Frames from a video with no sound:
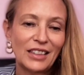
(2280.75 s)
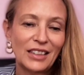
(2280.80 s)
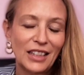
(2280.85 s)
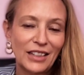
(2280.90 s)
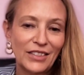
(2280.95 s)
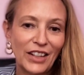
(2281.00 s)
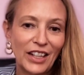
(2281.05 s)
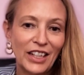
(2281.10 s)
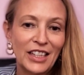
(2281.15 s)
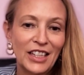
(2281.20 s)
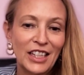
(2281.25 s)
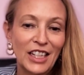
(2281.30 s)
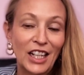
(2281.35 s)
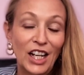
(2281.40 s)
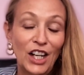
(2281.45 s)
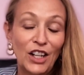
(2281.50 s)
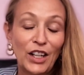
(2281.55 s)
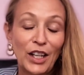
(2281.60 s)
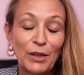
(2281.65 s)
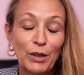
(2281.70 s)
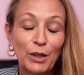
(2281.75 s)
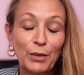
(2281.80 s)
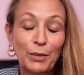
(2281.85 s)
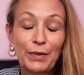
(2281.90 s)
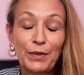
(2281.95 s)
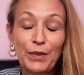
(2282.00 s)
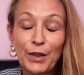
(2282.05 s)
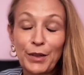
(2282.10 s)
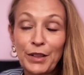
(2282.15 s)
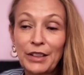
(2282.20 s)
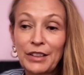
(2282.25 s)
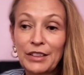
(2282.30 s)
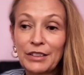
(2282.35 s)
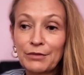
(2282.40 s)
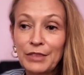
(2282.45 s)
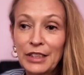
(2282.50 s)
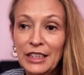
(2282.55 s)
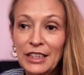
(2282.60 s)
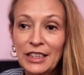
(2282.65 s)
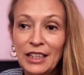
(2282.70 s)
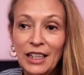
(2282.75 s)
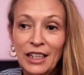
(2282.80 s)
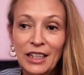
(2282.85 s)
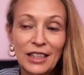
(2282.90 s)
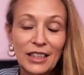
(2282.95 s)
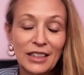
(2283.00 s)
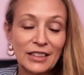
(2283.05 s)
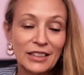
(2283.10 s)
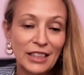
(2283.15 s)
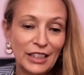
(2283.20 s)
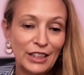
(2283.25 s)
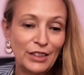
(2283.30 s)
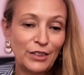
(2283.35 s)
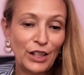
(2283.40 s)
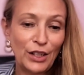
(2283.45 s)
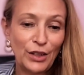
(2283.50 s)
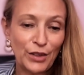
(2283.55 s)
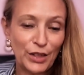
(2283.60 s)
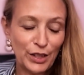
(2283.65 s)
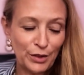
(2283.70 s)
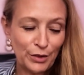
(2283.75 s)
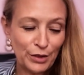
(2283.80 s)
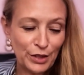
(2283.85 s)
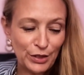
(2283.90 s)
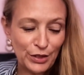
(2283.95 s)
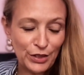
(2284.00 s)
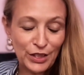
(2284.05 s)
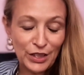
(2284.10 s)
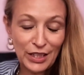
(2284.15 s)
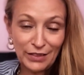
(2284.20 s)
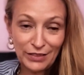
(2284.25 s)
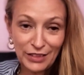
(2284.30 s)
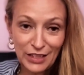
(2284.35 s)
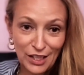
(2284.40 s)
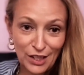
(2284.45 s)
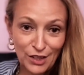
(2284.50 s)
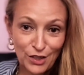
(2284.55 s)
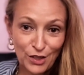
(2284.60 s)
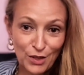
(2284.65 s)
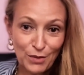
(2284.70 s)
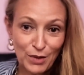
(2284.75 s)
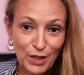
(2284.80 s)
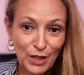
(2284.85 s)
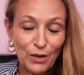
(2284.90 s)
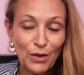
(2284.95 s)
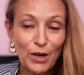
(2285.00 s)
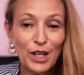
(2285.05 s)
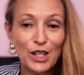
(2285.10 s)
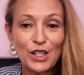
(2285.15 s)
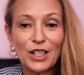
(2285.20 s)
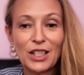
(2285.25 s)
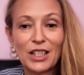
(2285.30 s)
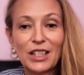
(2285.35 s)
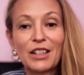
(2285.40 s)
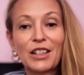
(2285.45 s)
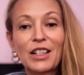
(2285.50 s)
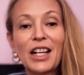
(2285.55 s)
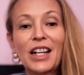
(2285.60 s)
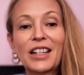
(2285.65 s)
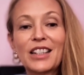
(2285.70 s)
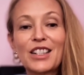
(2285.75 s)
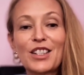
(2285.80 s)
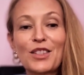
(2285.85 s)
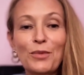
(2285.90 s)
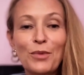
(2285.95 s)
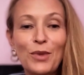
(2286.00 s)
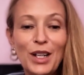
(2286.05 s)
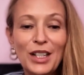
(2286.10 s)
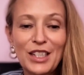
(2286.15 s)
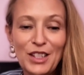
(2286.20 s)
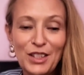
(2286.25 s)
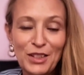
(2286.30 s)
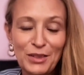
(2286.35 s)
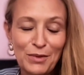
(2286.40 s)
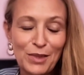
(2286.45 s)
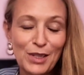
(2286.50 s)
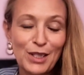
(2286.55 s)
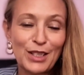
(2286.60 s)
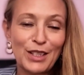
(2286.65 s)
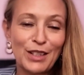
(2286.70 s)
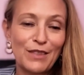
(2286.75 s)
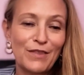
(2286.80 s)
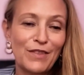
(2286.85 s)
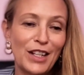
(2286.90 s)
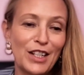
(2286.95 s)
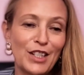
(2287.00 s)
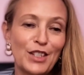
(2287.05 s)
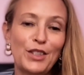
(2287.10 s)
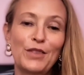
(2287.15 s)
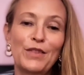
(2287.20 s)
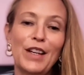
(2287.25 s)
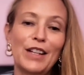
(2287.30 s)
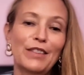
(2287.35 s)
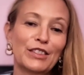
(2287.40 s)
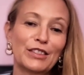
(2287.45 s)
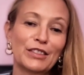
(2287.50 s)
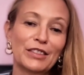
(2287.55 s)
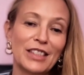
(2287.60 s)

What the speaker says: I love it. Okay. Well, before we let you go though, you still have to answer the one question. And that is, what is the worst advice you've ever